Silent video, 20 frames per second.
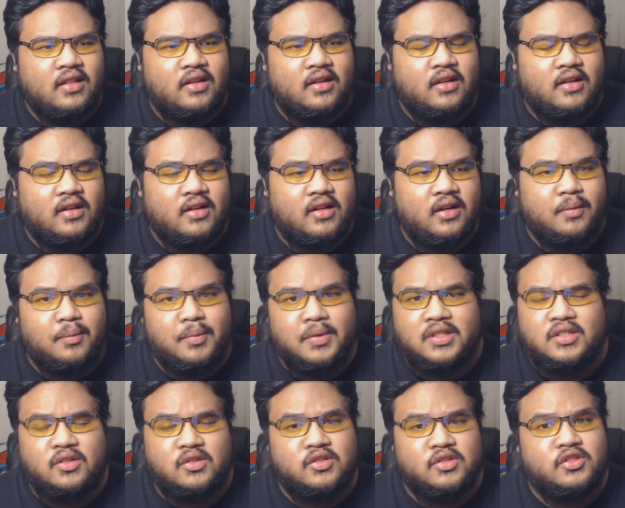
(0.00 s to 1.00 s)
the
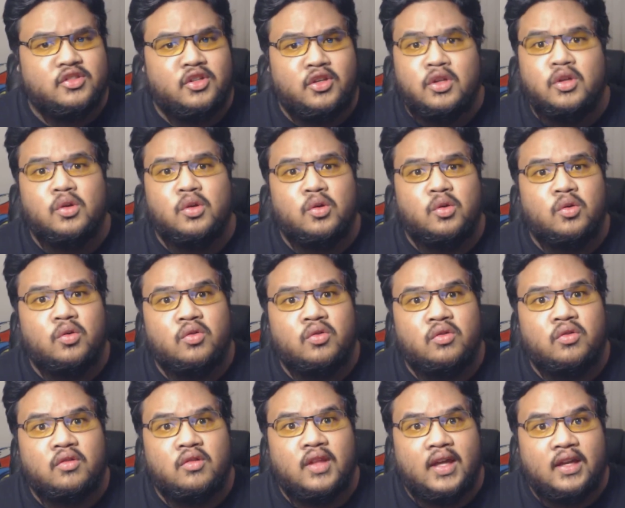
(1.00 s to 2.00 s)
Abyssals knew
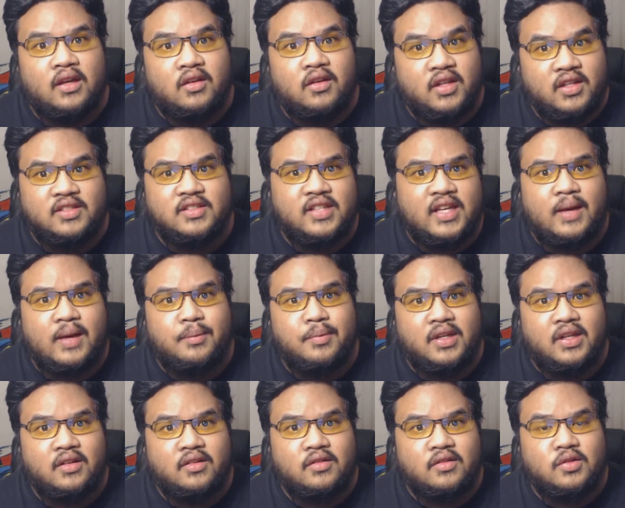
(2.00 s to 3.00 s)
that this is
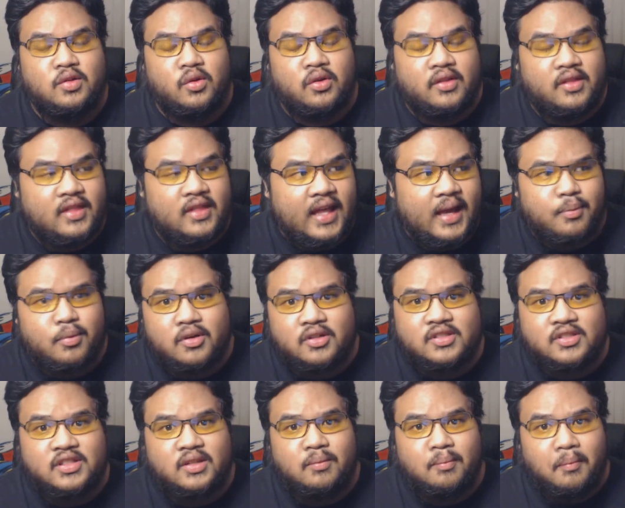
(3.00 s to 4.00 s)
happening, so that
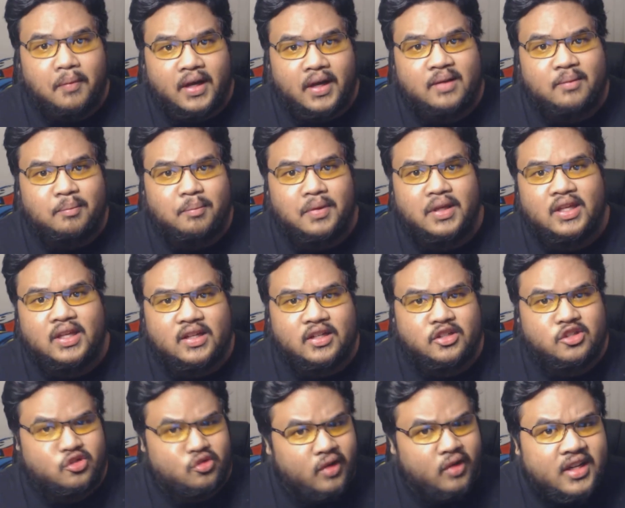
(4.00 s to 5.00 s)
person might be a
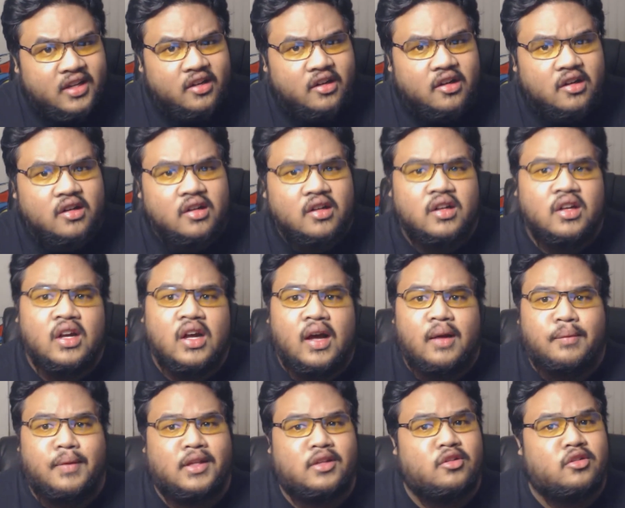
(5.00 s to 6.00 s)
traitor.
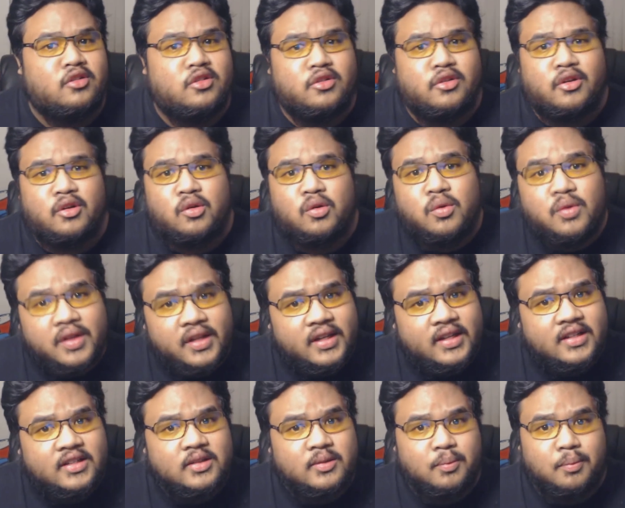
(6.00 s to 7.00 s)
I'm not too sure who it
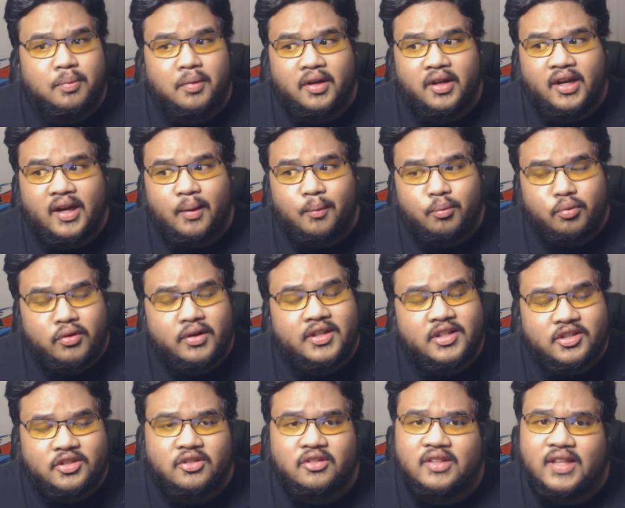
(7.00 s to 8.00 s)
is, but I'm pretty
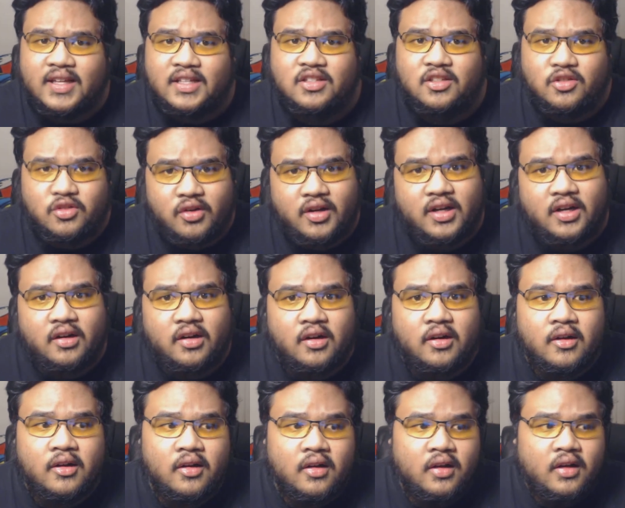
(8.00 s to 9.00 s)
sure that's a traitor.
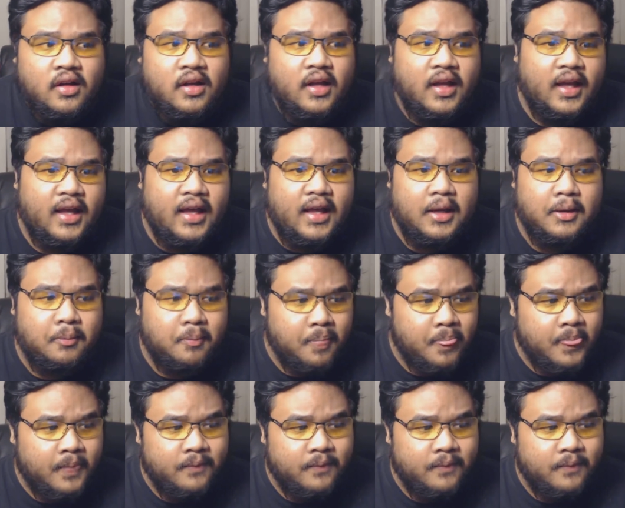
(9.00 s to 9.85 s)
And